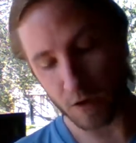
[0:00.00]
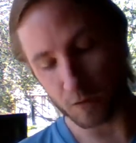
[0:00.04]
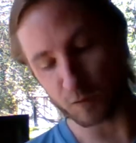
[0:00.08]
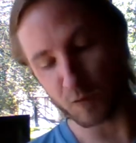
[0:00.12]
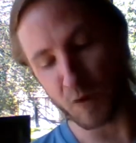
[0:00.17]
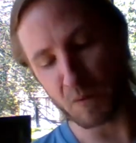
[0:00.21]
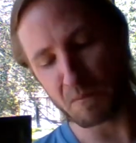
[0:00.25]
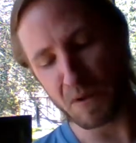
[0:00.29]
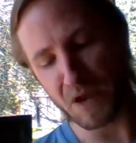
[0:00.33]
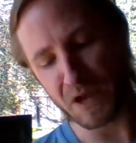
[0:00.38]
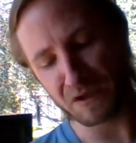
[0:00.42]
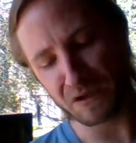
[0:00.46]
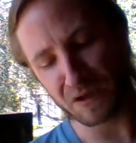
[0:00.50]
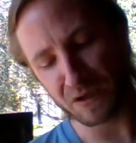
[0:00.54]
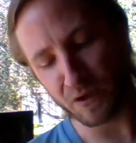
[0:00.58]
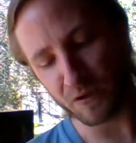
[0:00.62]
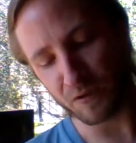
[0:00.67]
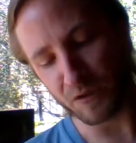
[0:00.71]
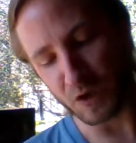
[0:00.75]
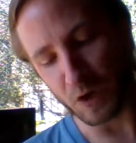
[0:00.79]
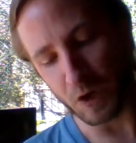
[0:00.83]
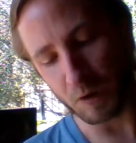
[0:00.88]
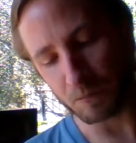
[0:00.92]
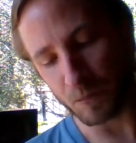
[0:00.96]
Remaining in
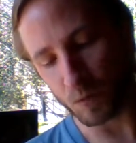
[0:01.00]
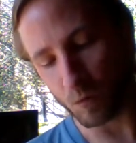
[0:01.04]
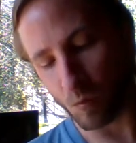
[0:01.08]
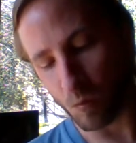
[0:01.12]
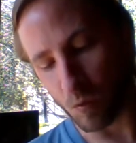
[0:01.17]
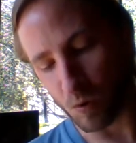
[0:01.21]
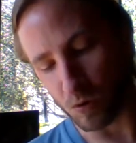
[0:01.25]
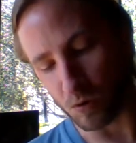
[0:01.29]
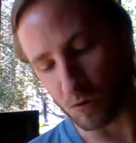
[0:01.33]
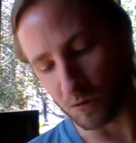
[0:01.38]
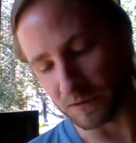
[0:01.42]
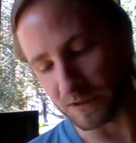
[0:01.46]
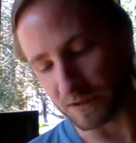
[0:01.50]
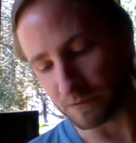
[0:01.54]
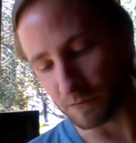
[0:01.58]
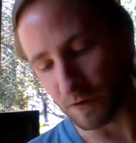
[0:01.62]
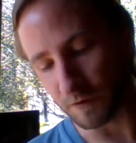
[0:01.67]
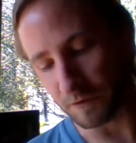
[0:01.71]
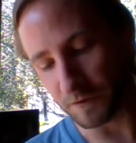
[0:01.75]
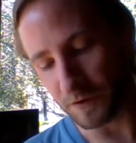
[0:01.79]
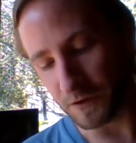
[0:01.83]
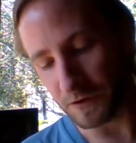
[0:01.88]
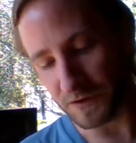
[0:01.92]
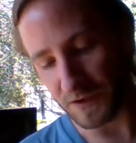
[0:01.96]
the upper world and
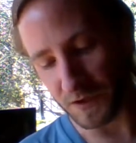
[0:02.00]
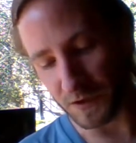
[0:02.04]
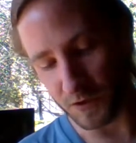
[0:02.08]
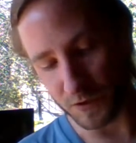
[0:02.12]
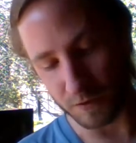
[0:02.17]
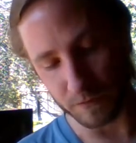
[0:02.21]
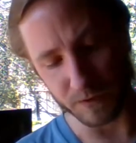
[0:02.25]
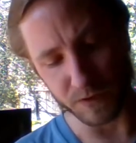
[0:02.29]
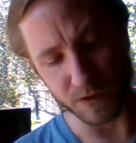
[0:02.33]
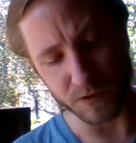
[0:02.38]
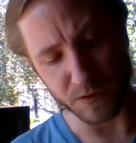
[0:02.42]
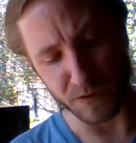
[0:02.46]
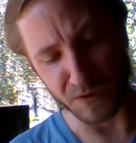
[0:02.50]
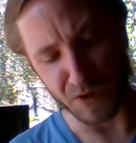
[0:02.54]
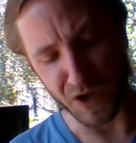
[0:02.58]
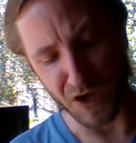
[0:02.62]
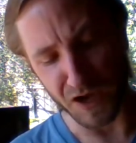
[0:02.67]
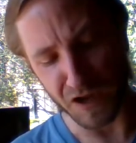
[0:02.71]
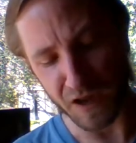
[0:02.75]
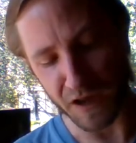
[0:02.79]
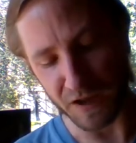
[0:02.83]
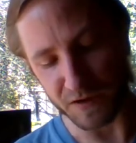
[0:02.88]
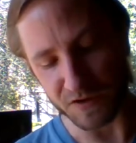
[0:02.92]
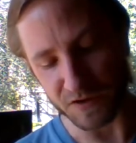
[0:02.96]
refusing to return
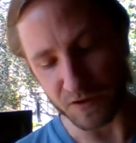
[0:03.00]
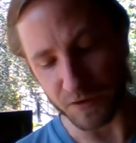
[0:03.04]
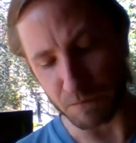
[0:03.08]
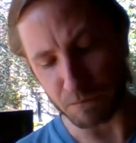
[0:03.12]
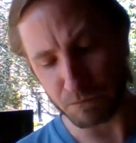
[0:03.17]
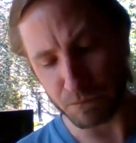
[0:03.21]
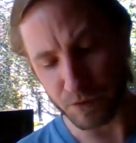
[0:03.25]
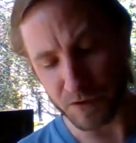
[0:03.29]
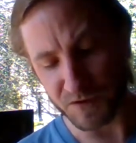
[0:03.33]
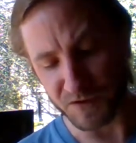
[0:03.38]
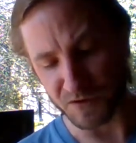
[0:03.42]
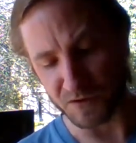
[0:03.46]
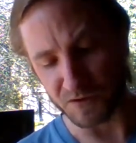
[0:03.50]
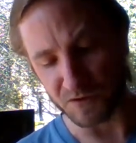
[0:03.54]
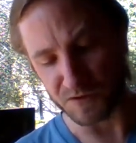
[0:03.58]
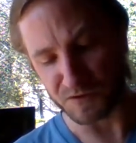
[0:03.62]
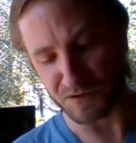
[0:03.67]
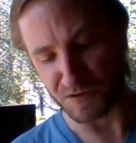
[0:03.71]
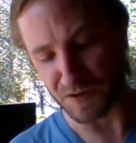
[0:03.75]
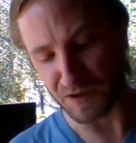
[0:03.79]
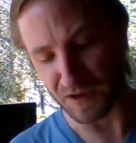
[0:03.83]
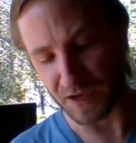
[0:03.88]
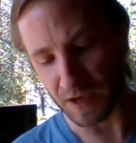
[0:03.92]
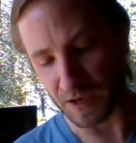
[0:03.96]
again to the
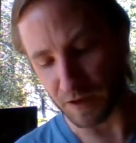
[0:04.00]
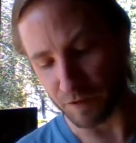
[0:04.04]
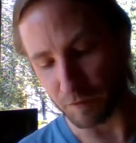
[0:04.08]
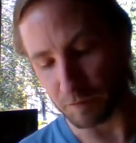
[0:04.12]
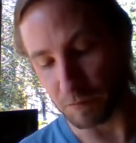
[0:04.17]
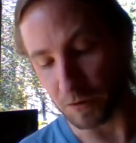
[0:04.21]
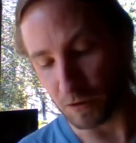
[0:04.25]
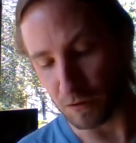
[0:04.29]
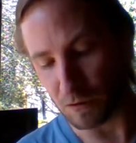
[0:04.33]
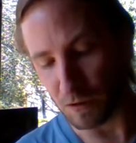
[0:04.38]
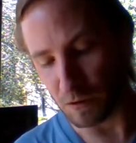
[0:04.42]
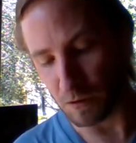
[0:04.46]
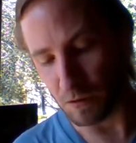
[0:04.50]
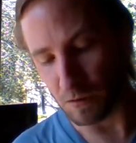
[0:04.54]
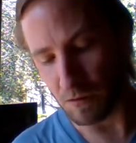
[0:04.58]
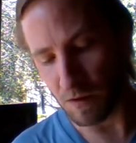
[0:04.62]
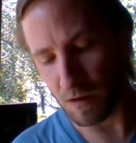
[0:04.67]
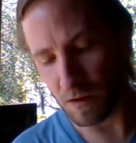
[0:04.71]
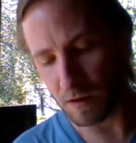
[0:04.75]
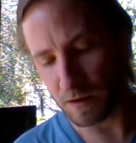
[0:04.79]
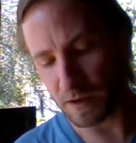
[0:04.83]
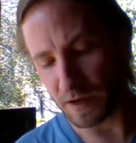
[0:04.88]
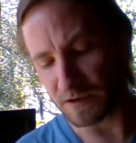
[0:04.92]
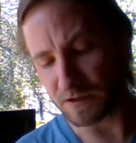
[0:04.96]
prisoners in the cave below
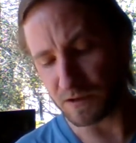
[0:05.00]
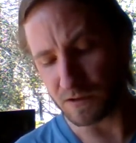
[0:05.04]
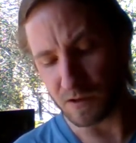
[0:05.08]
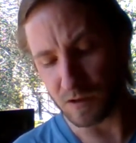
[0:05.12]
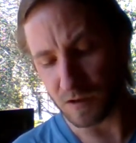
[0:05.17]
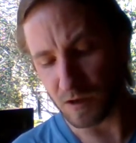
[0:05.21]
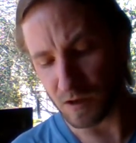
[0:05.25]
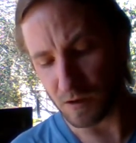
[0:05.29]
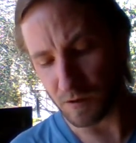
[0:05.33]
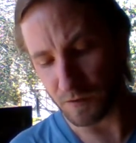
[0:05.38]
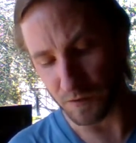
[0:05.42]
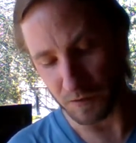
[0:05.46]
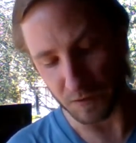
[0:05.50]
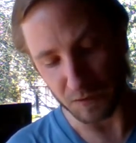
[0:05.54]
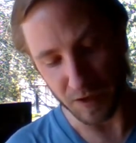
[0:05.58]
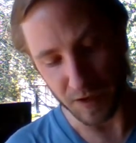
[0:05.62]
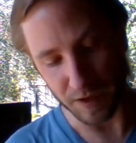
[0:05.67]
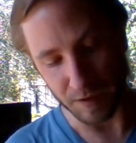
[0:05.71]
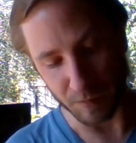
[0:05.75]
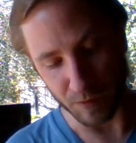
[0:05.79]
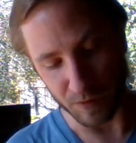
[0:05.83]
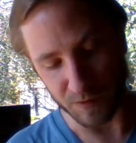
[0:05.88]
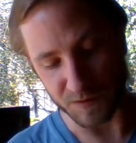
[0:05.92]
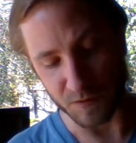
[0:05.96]
and to share their
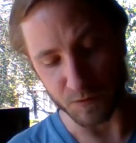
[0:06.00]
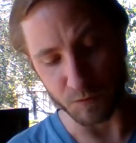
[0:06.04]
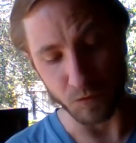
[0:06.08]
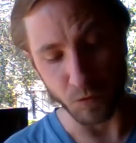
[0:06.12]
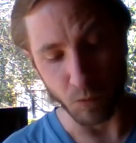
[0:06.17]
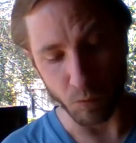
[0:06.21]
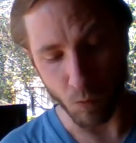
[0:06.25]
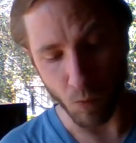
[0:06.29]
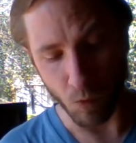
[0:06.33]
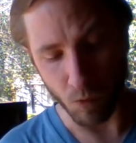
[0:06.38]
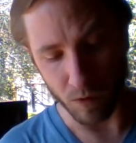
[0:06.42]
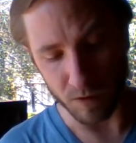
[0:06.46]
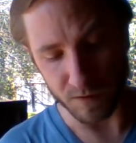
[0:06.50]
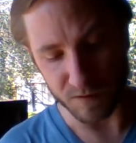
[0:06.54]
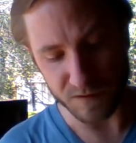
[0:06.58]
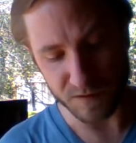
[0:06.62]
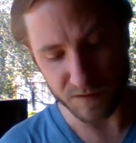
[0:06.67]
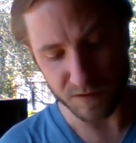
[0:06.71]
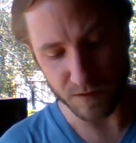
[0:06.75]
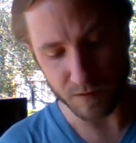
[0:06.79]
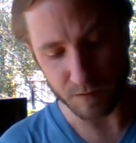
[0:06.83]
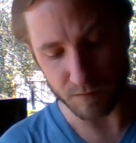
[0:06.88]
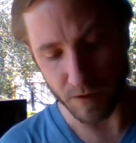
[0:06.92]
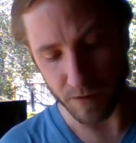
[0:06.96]
labors and
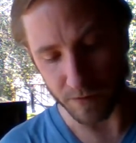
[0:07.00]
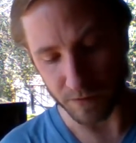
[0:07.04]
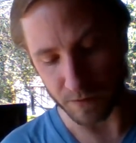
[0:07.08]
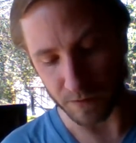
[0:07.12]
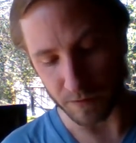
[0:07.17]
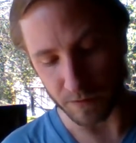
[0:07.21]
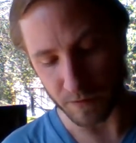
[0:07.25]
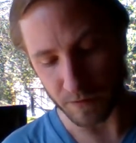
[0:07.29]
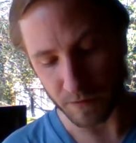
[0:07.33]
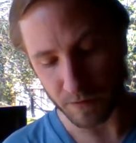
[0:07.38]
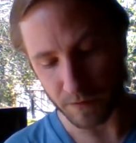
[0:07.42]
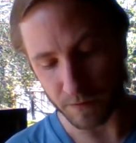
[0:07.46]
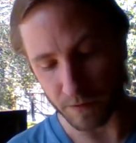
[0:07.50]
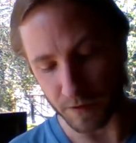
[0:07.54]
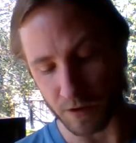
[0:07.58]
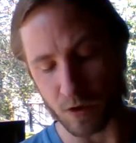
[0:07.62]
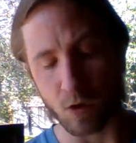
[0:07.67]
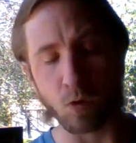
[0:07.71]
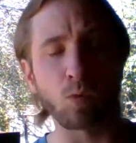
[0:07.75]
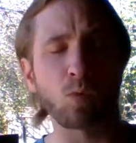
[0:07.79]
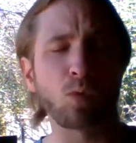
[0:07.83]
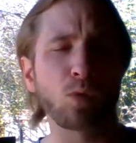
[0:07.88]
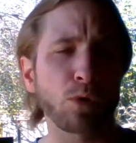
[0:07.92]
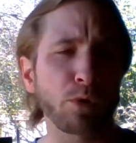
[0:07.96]
rewards, whether they
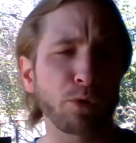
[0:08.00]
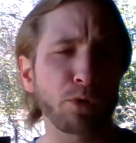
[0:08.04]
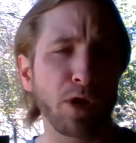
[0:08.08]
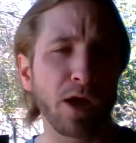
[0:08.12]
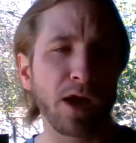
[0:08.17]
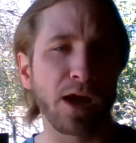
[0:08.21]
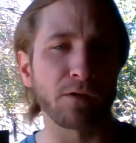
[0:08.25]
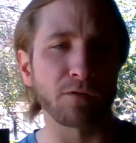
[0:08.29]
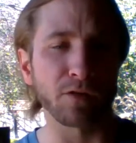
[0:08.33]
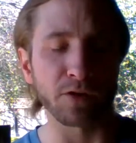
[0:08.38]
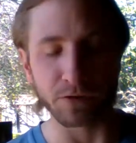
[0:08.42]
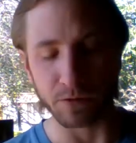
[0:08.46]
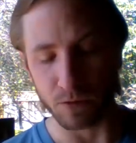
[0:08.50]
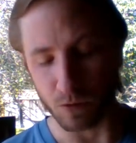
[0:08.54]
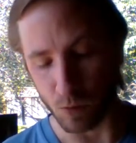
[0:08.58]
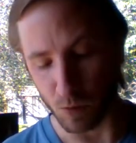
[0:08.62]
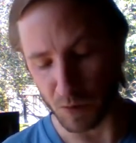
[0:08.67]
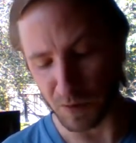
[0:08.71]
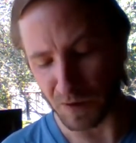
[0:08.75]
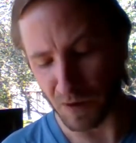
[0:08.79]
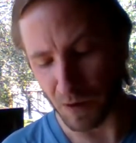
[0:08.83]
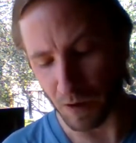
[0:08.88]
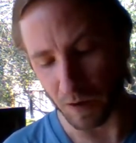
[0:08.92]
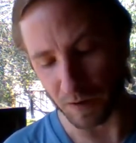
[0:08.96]
are worth having
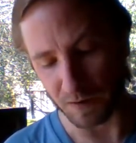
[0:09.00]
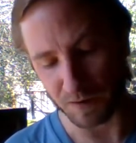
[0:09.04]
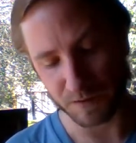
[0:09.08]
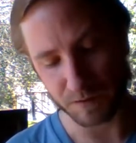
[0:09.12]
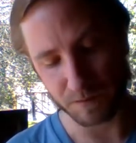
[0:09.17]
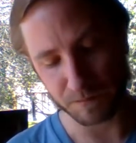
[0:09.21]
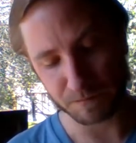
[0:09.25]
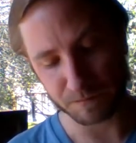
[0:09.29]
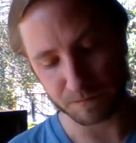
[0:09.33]
or not.